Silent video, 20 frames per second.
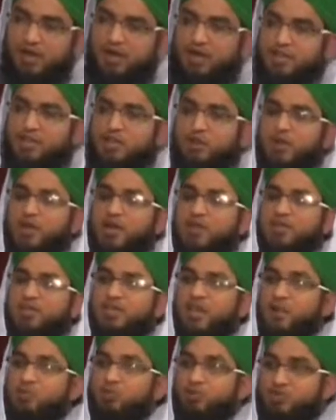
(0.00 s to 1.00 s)
the way
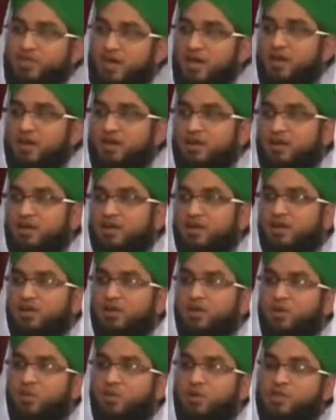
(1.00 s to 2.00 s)
Hazrat Abu Jahl
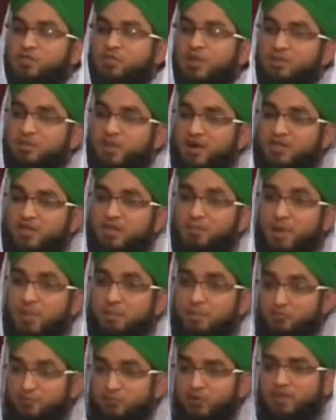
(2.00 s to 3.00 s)
was being martyred, but
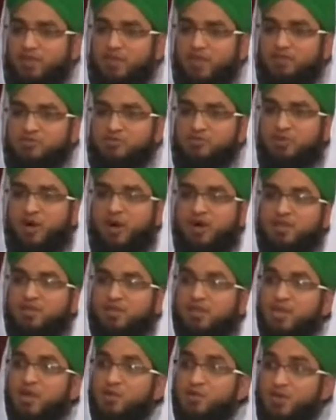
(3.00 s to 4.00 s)
before that,
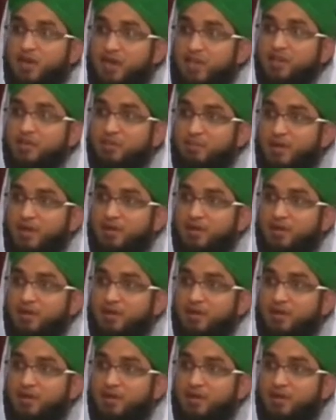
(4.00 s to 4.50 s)
subhanallah, there was another bab.